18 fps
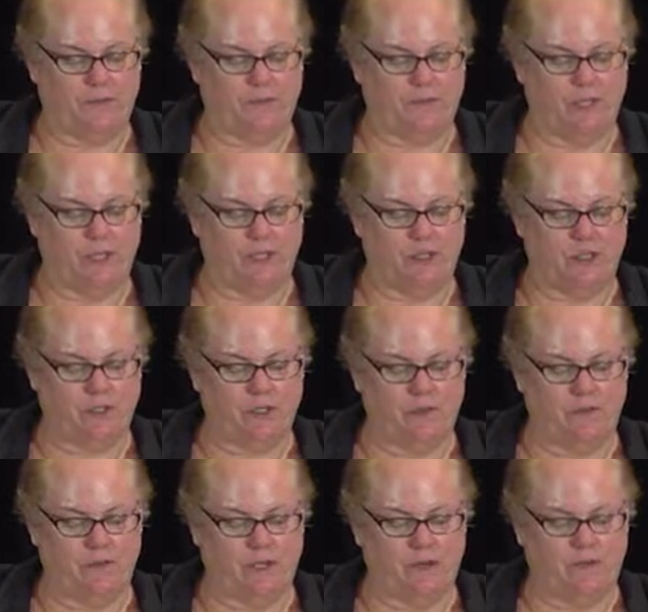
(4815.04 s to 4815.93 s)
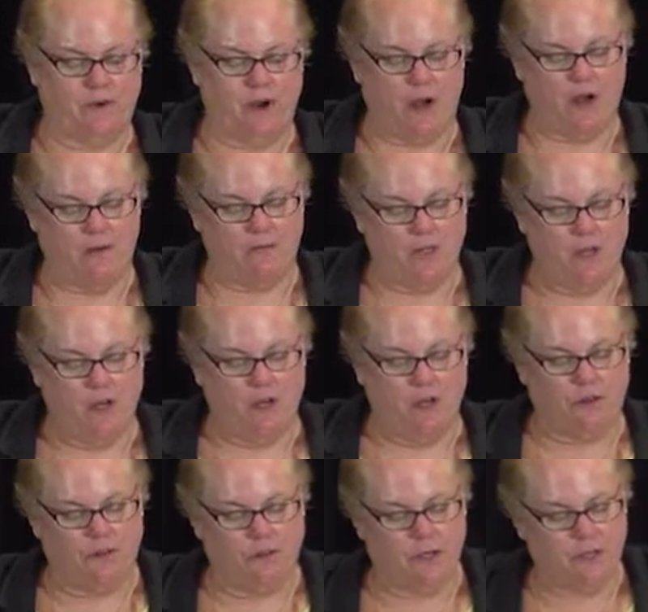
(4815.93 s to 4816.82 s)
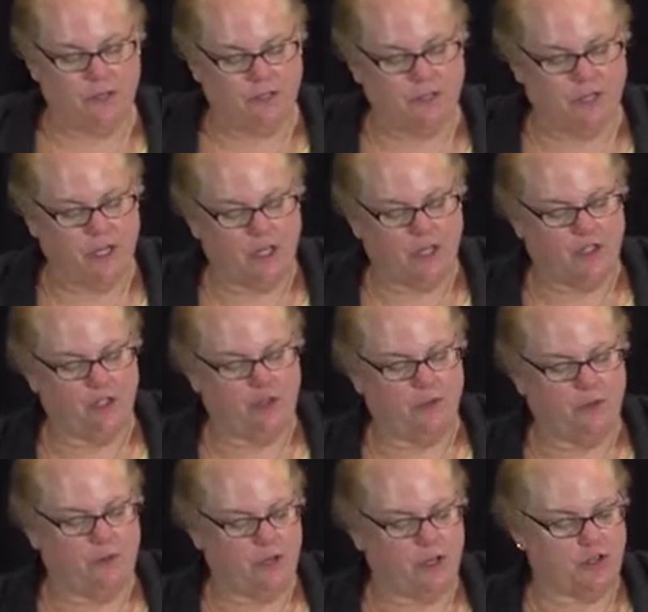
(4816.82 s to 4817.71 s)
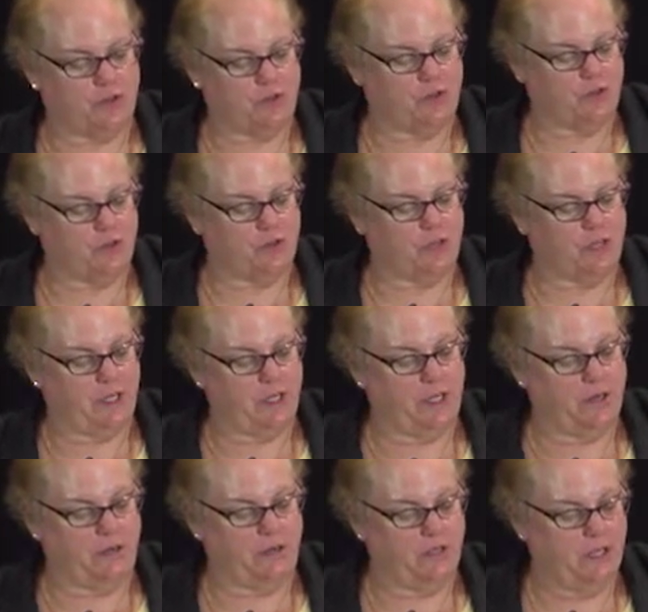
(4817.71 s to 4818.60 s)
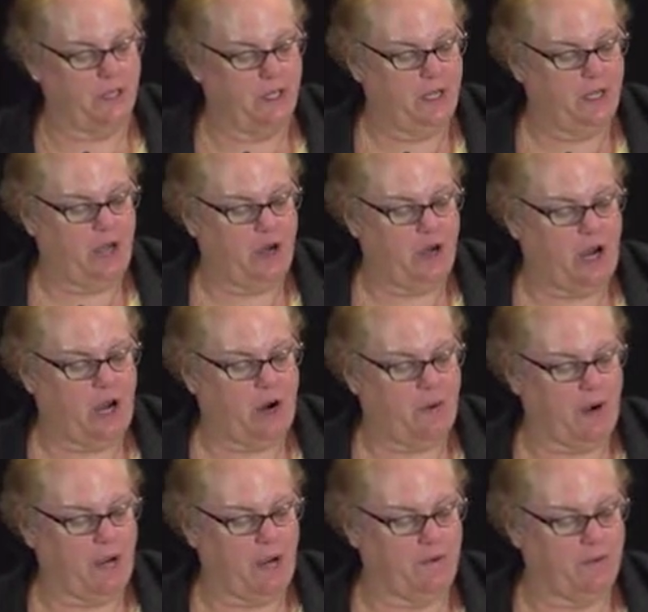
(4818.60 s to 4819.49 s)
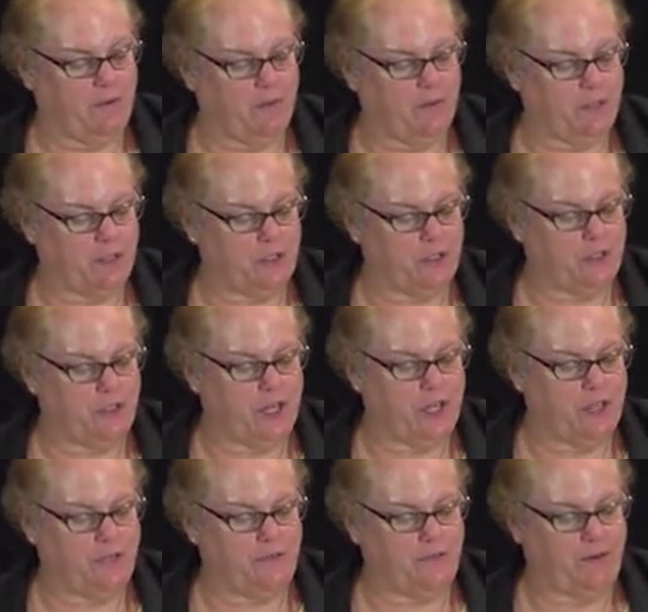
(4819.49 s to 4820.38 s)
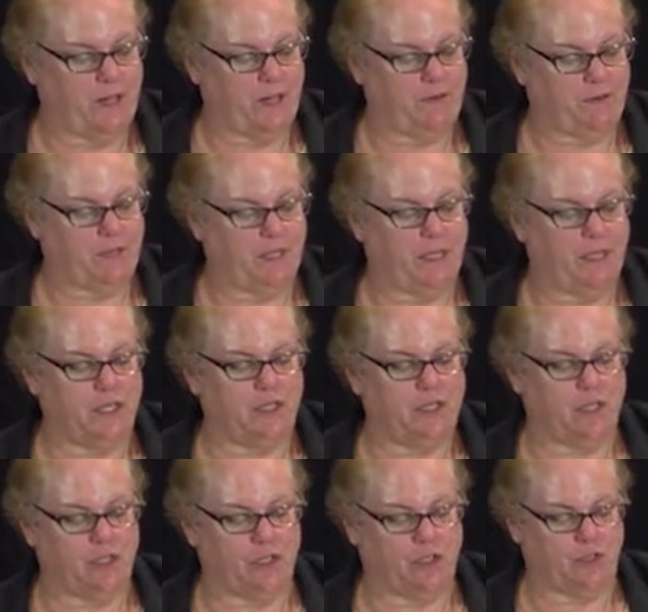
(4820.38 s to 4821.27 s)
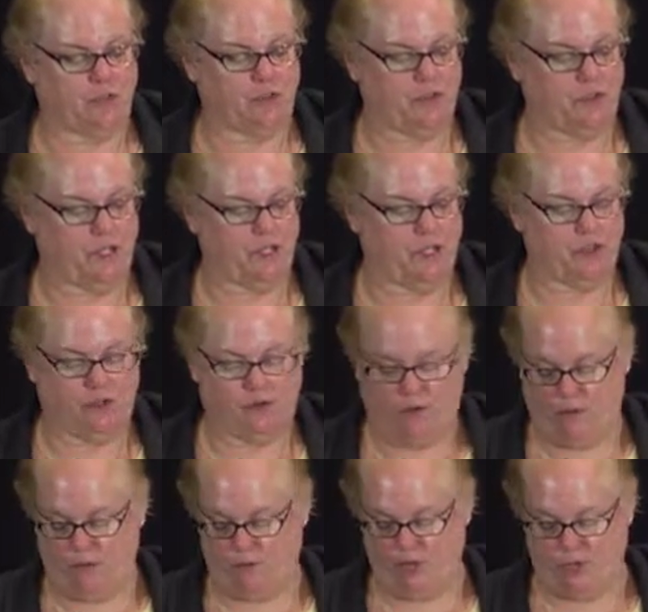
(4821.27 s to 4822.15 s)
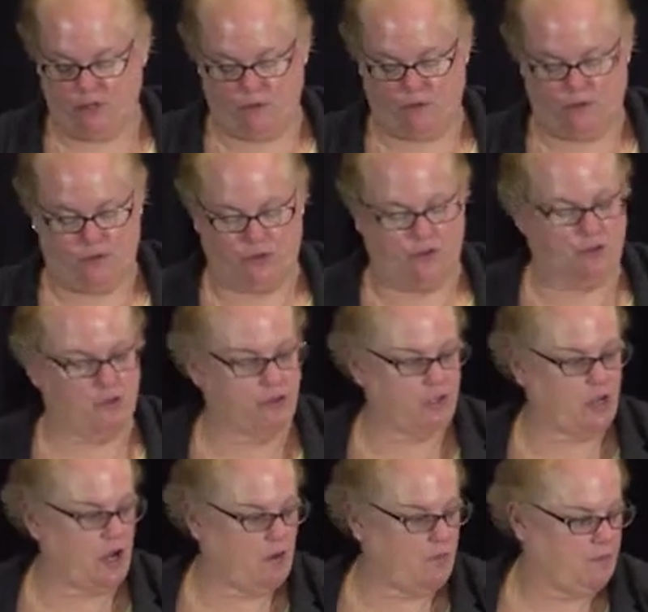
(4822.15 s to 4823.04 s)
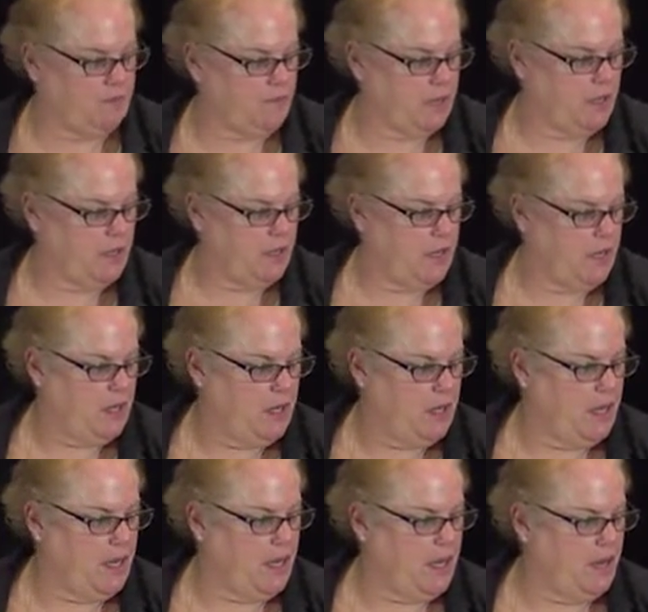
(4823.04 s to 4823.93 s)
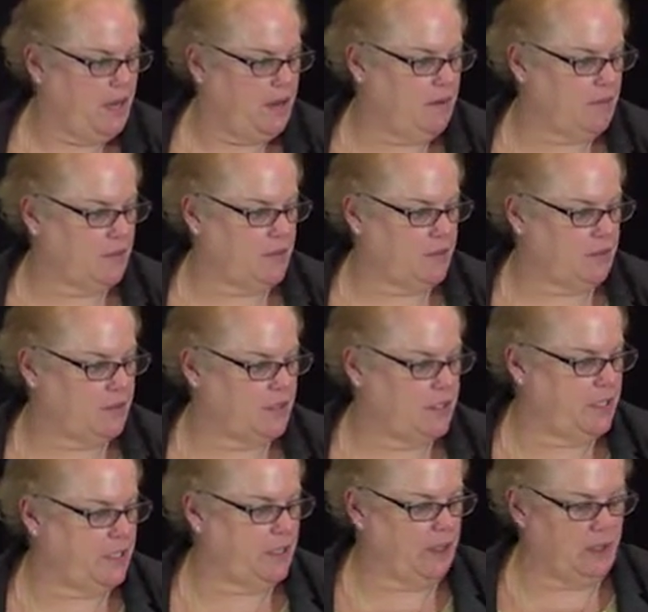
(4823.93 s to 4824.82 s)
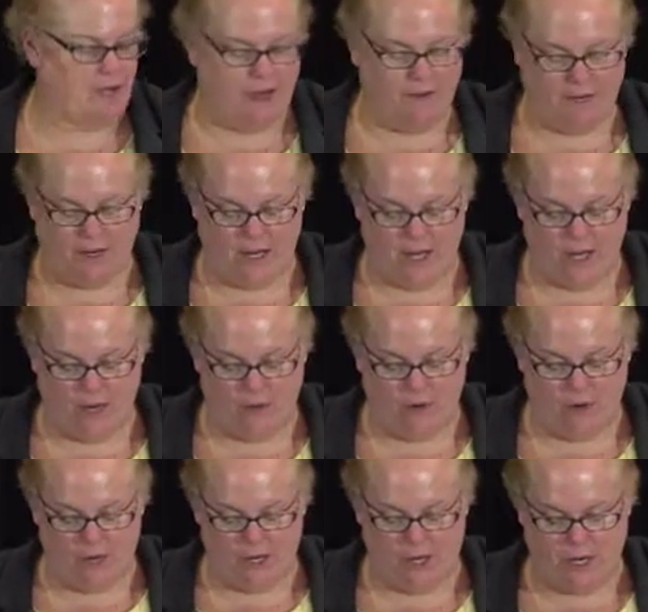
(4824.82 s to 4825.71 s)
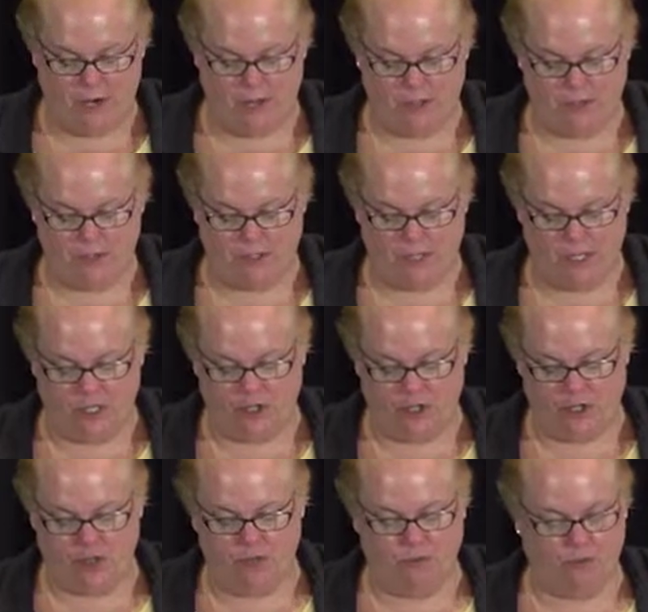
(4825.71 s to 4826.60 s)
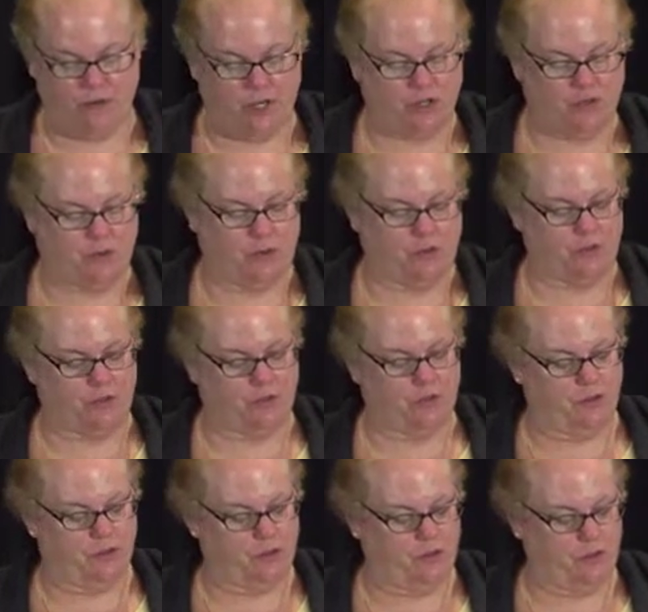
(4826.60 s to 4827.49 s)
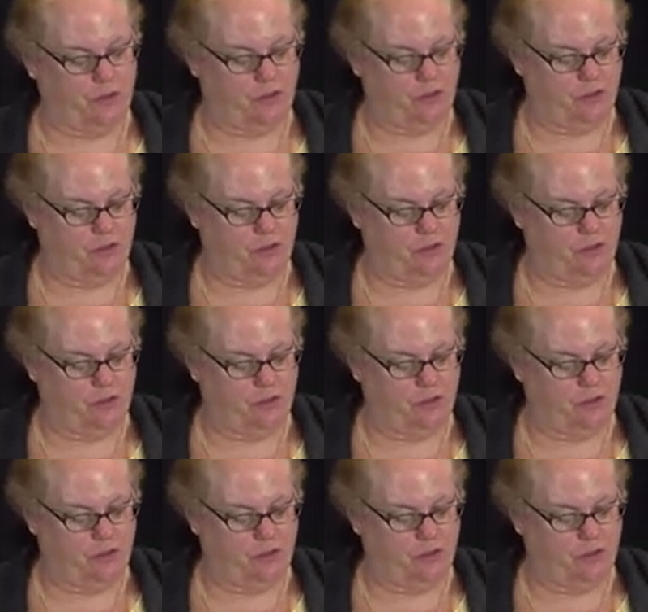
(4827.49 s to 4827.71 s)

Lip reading: agency being involved, 3 of the stage 2 pressure ulcers healed. However, Mrs. J develops an additional stage 3 pressure ulcer. So, M1311A1, number of stage 2 pressure ulcers.